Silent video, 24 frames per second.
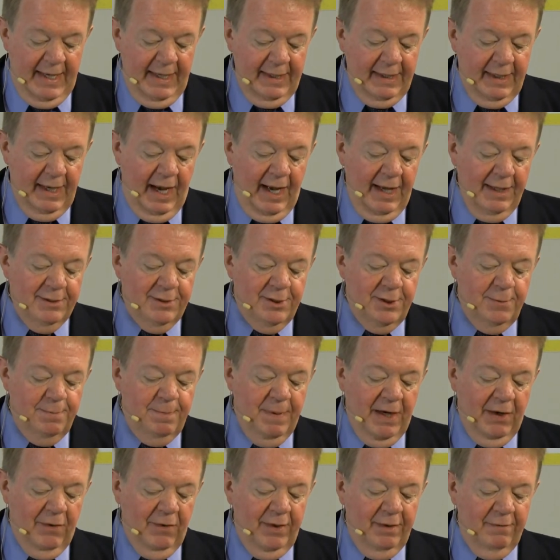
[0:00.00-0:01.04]
God's
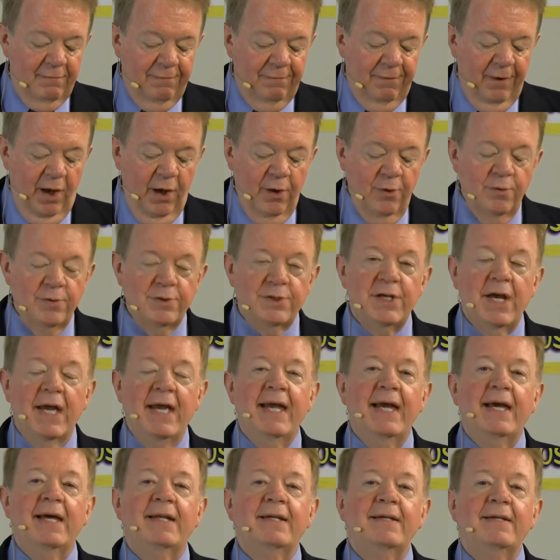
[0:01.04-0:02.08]
Spirit flows
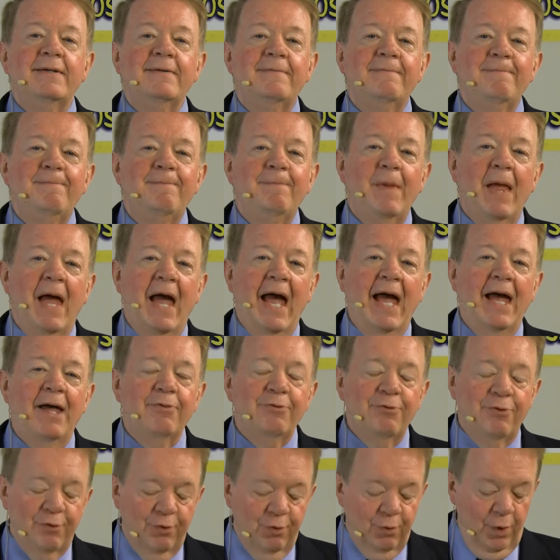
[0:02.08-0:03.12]
in
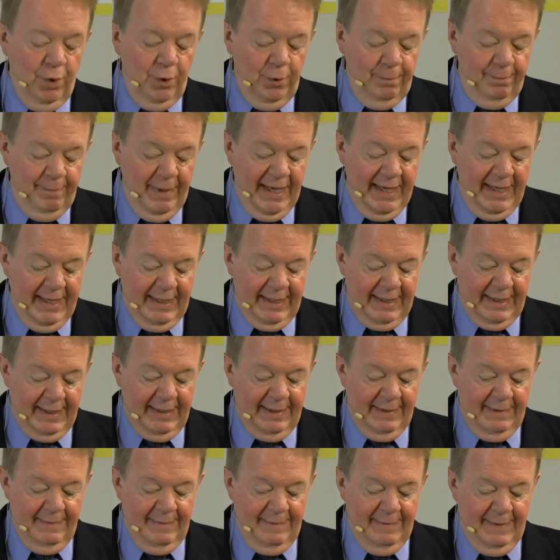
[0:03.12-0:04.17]
and through
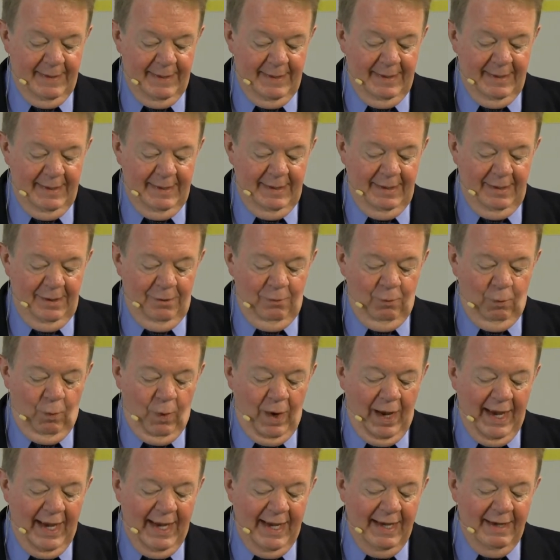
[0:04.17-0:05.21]
me,
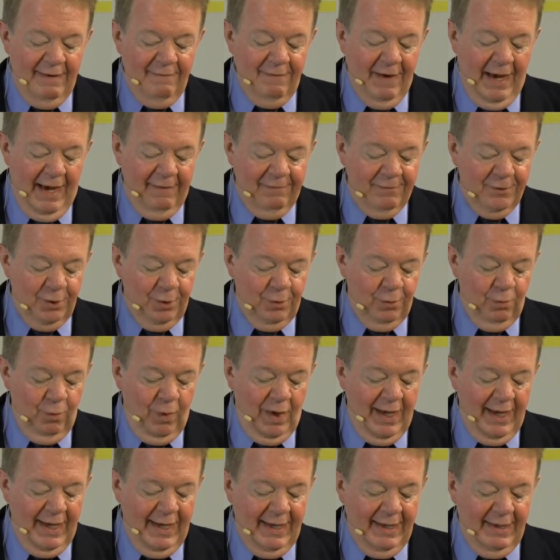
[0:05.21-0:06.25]
wave after
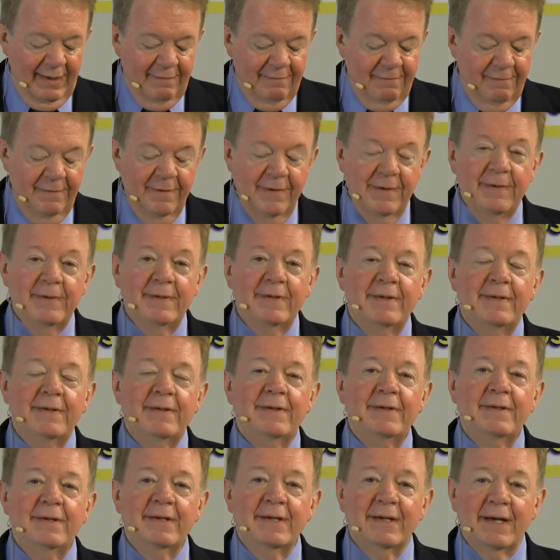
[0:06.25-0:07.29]
wave,
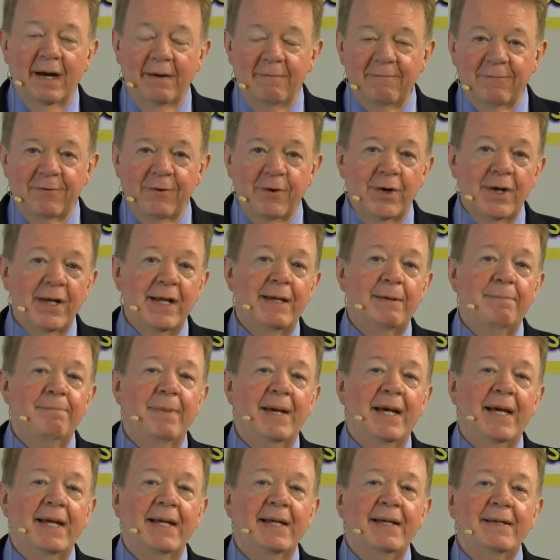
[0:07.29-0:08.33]
comforting
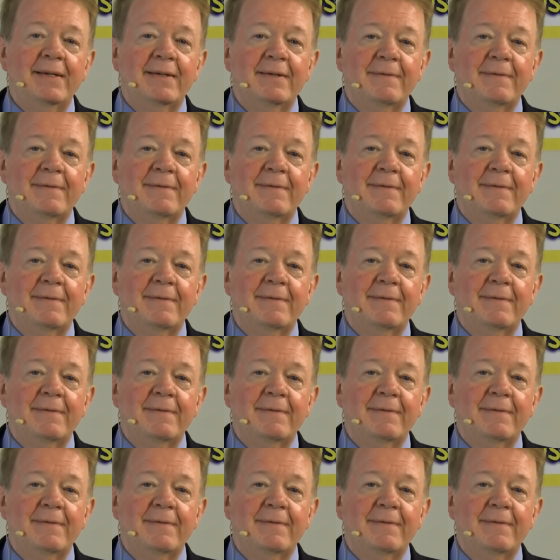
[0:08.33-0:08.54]
me